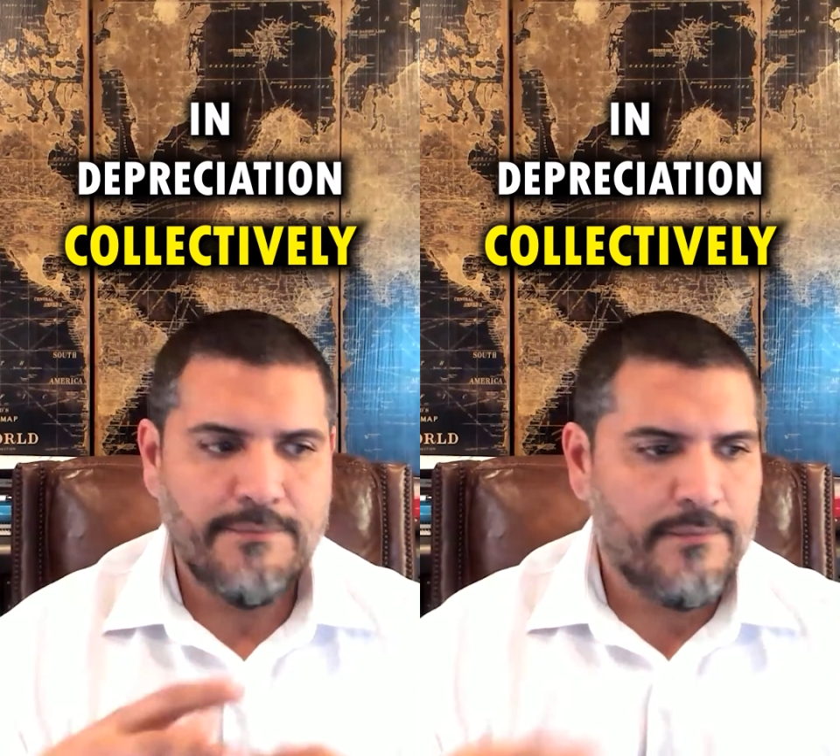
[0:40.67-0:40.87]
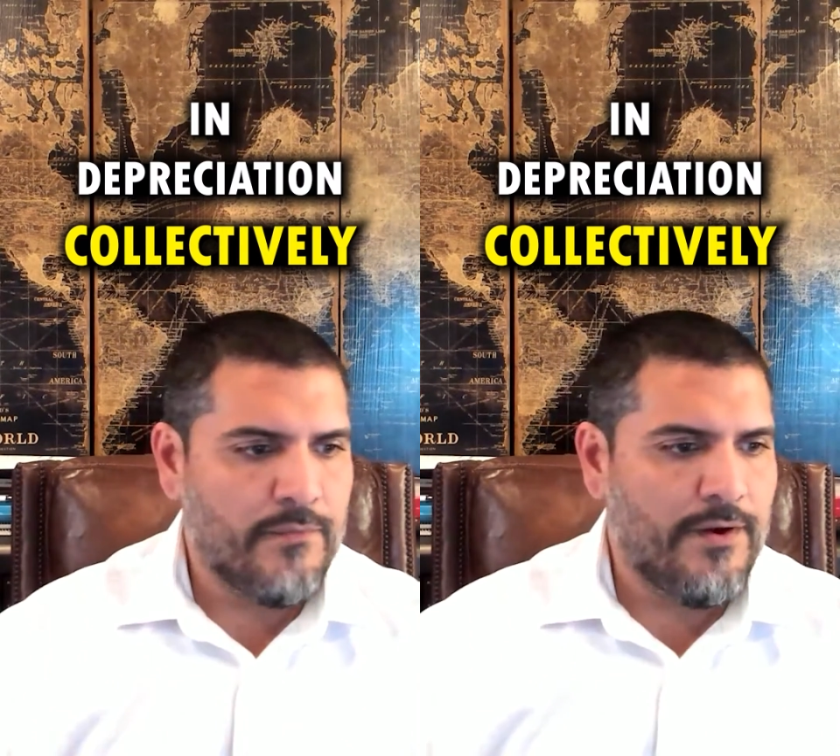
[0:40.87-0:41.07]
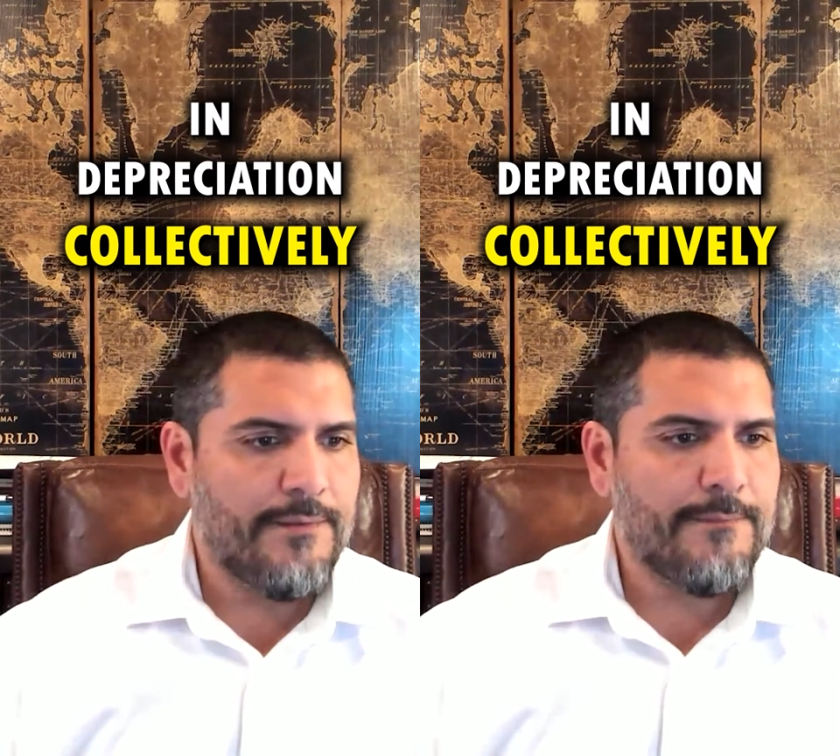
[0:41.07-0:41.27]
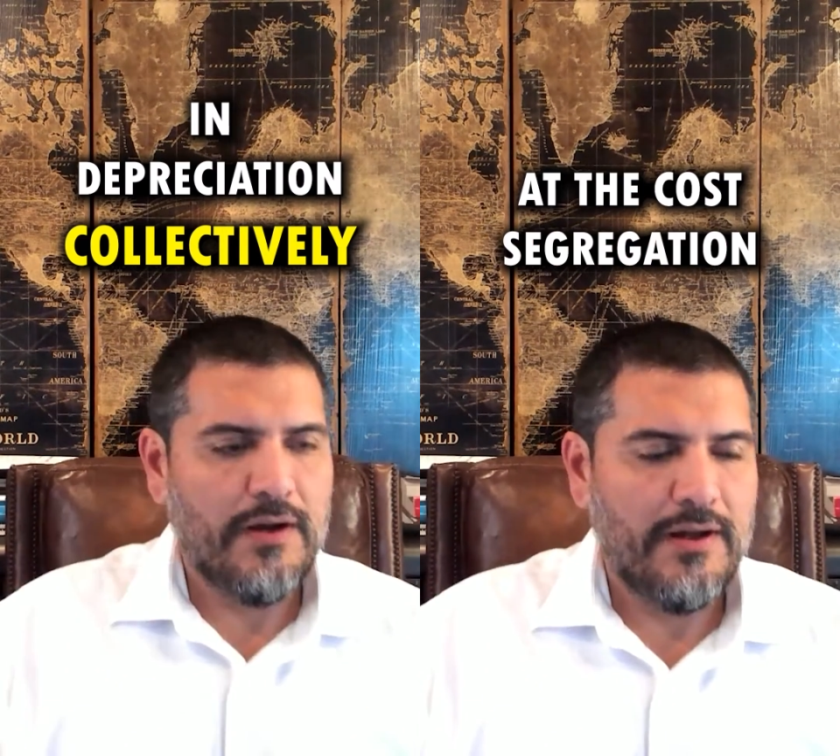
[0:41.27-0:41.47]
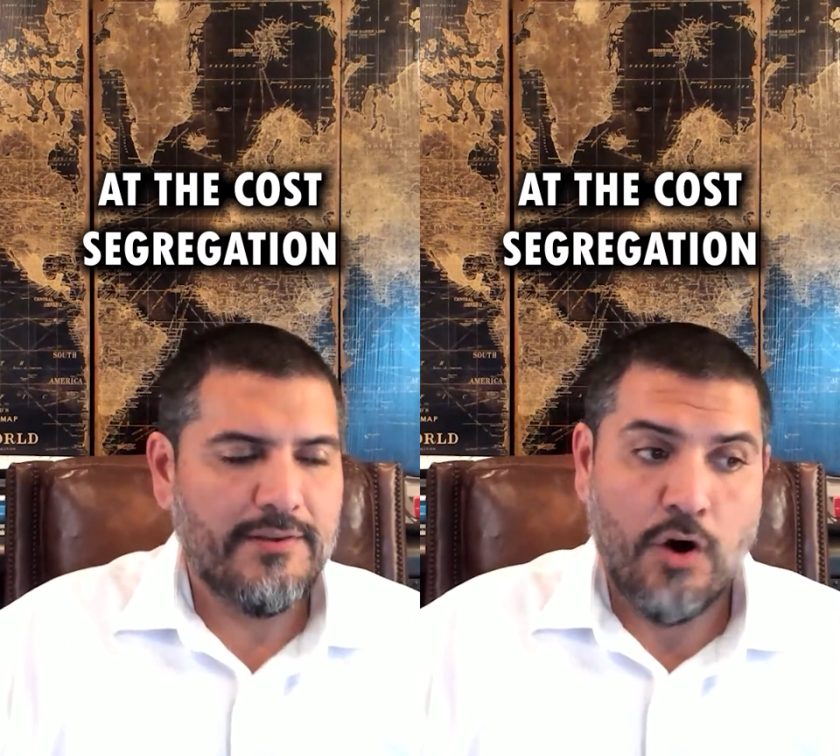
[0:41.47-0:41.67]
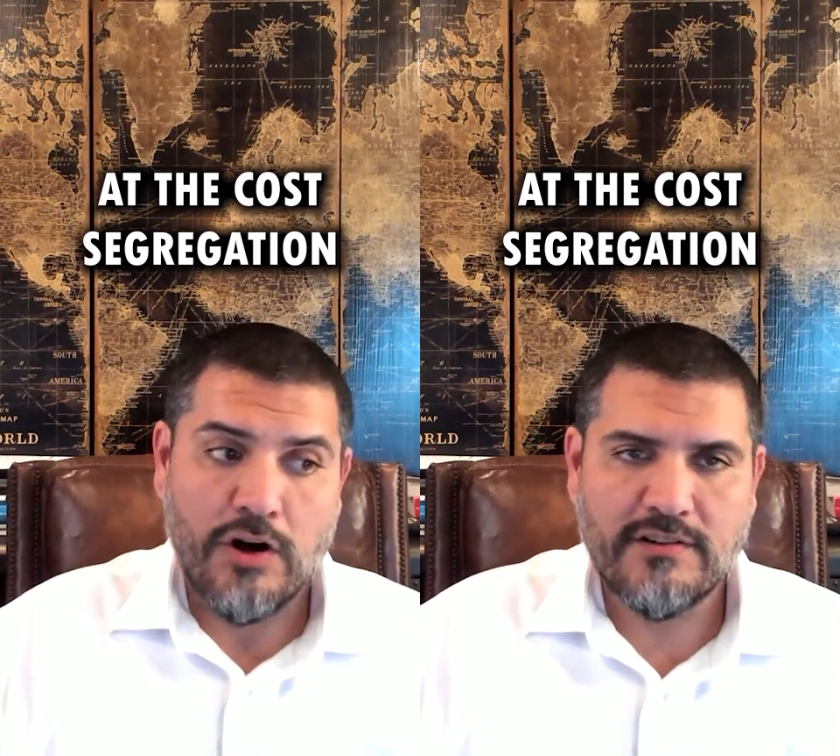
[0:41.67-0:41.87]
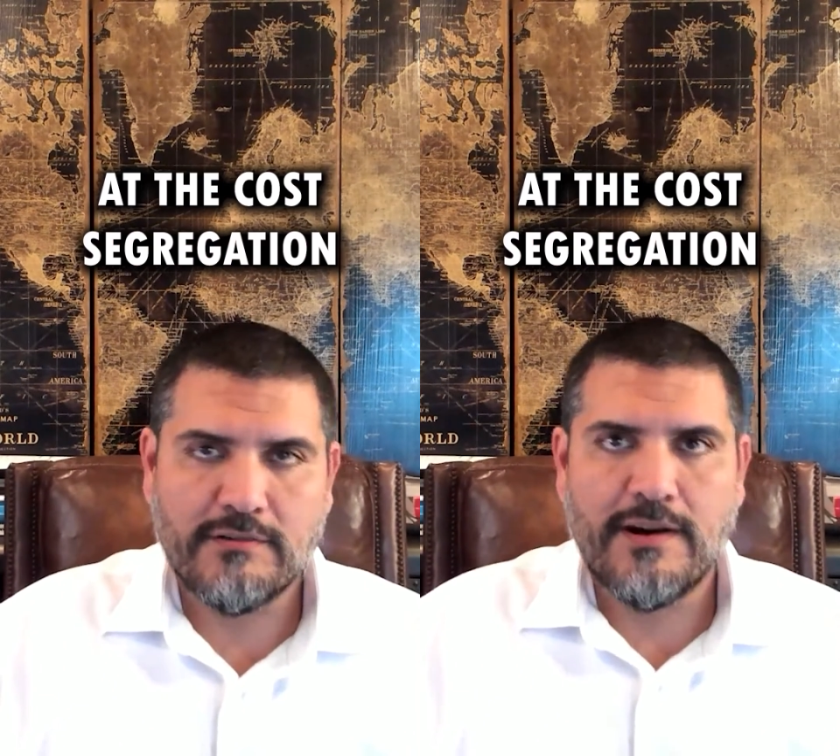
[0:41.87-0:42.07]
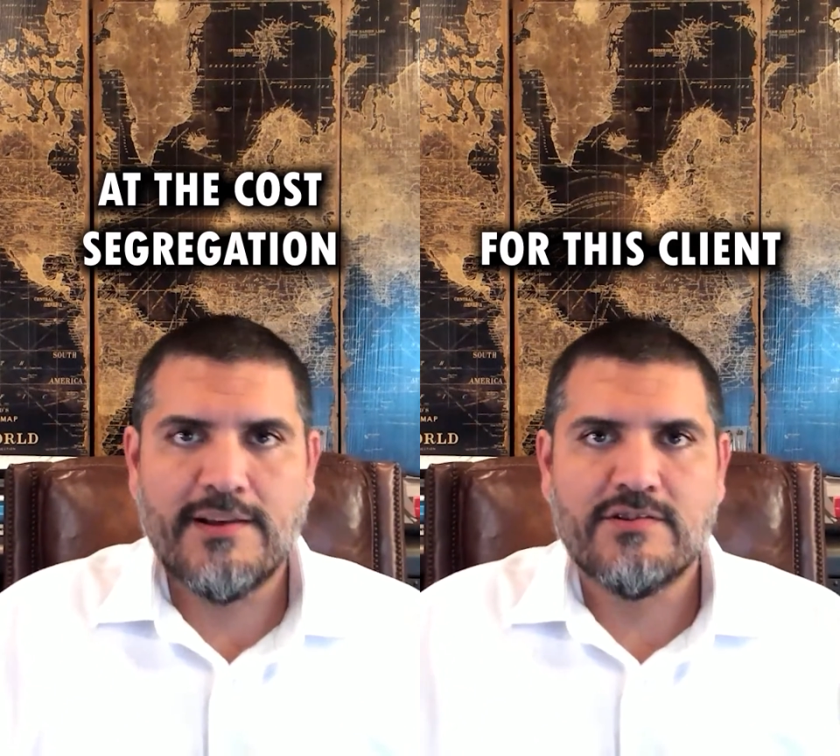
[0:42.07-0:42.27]
Right? The cost
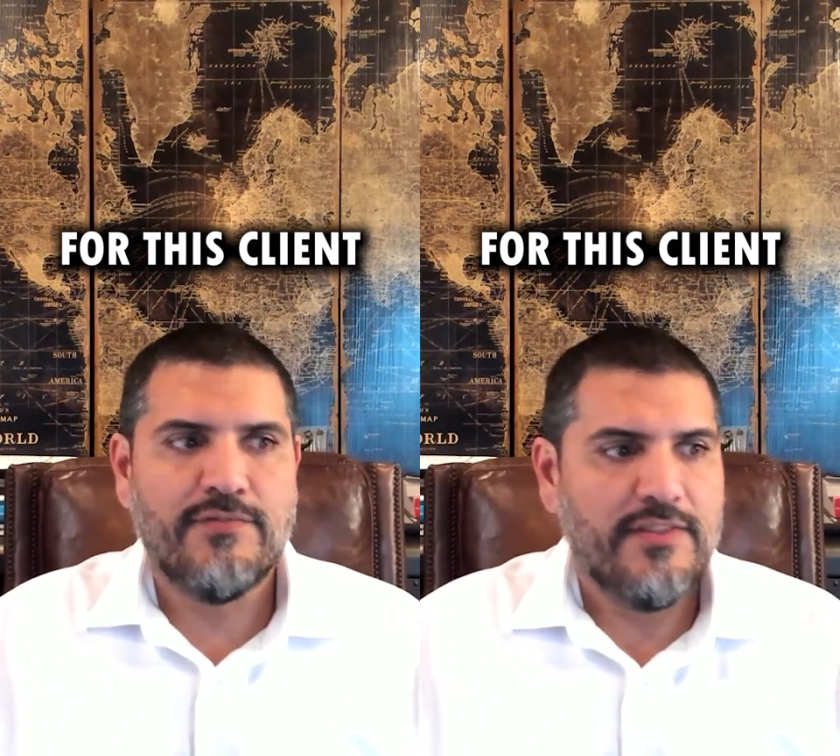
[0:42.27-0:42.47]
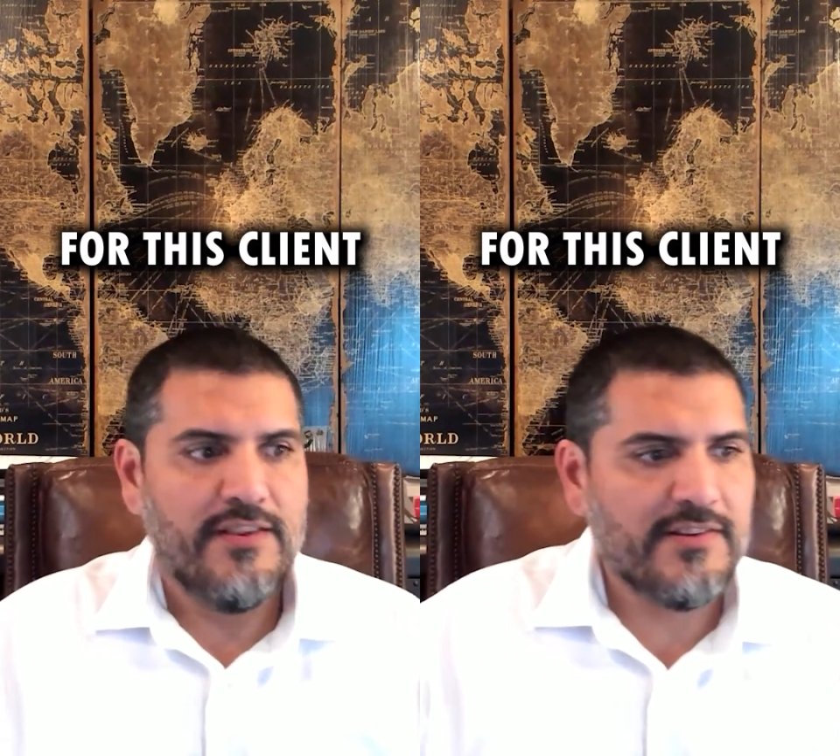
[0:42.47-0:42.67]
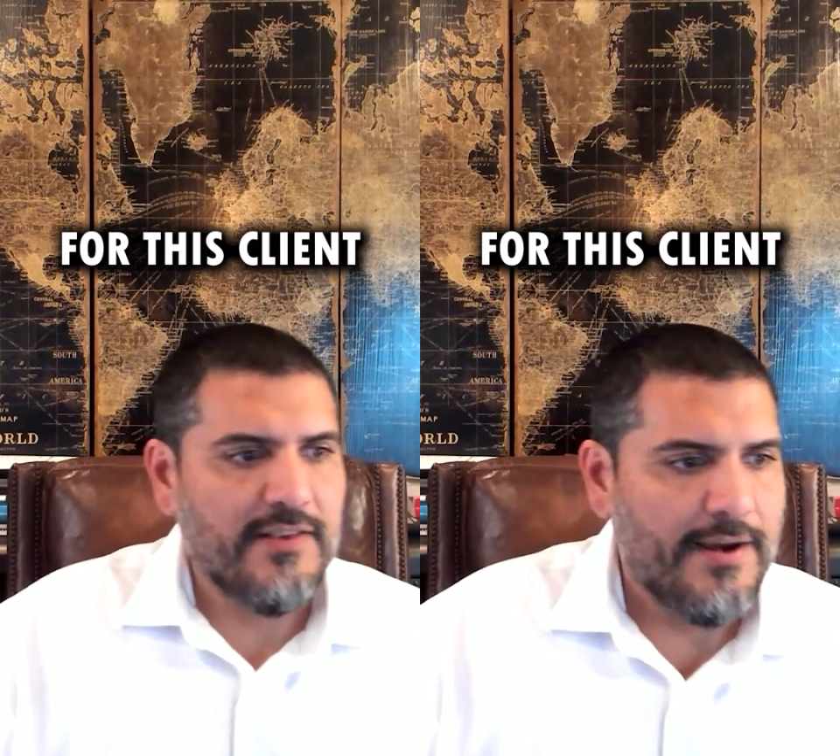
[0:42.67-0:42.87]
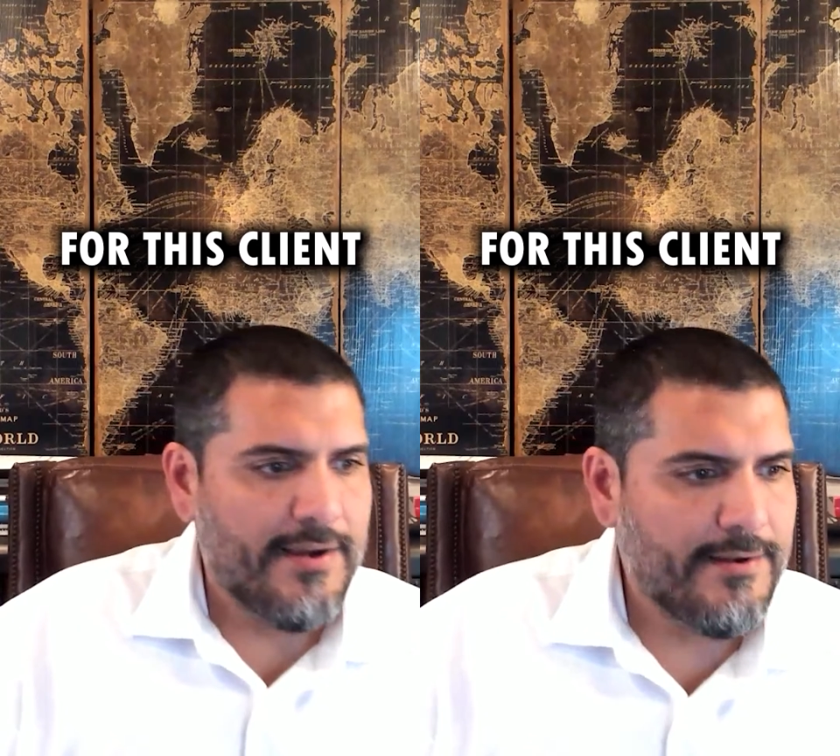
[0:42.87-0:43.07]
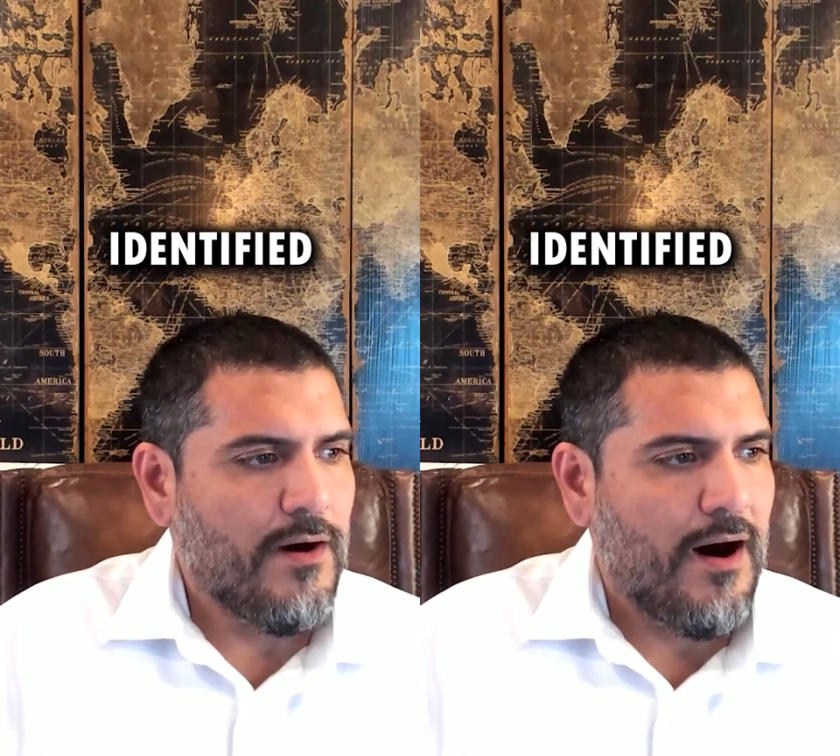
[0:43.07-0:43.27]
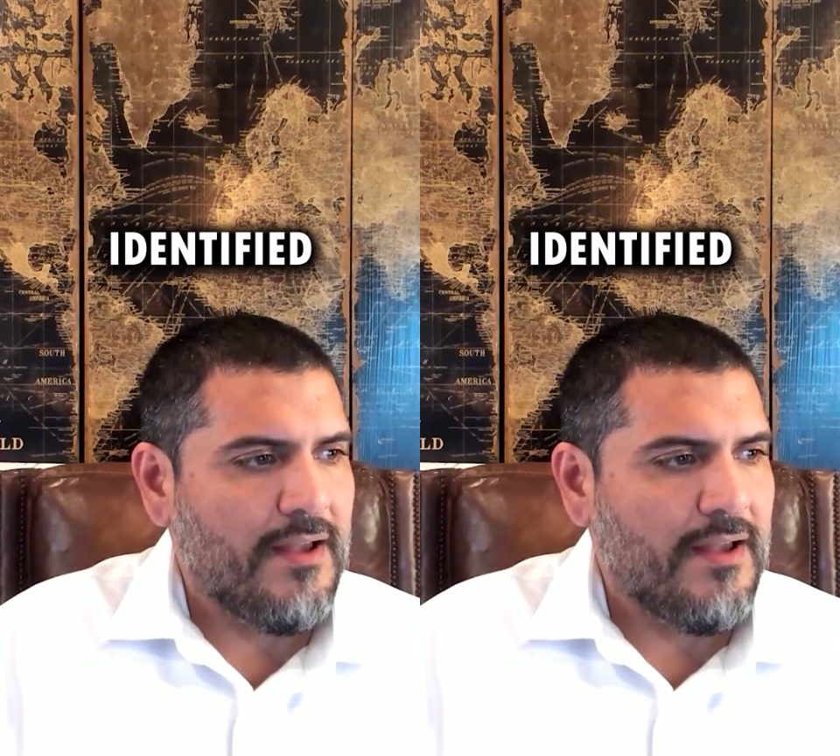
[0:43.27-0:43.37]
segregation for this client